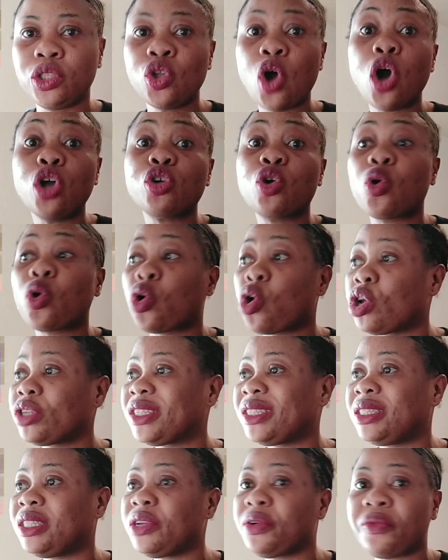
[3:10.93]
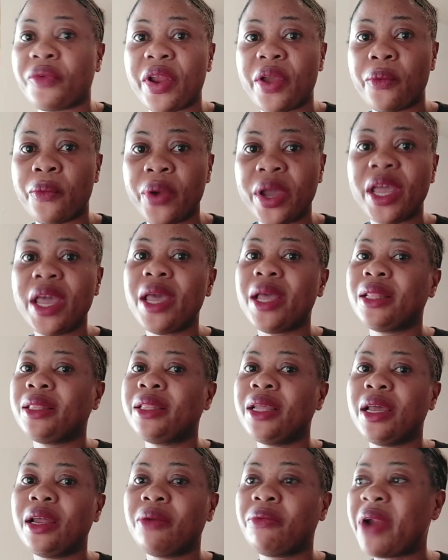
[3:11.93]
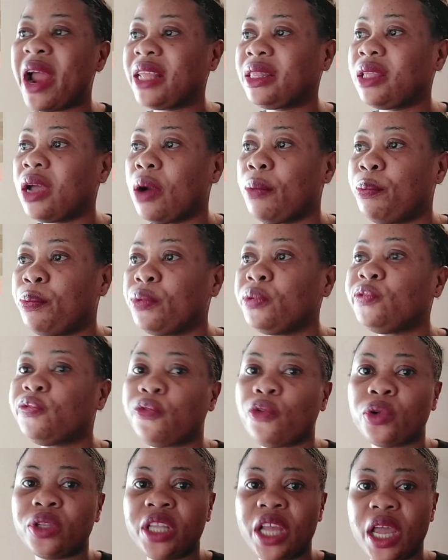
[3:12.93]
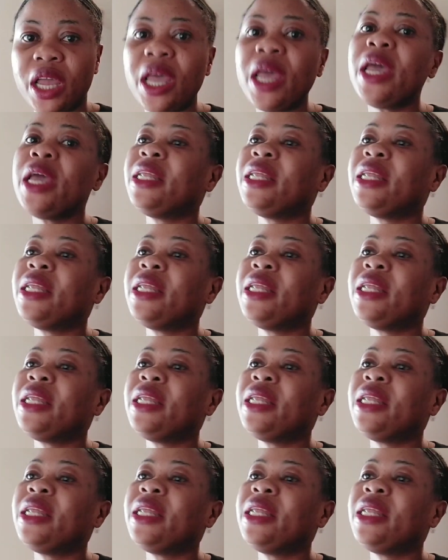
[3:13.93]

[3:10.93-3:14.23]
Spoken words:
Don't cross the railway. They write and put for there.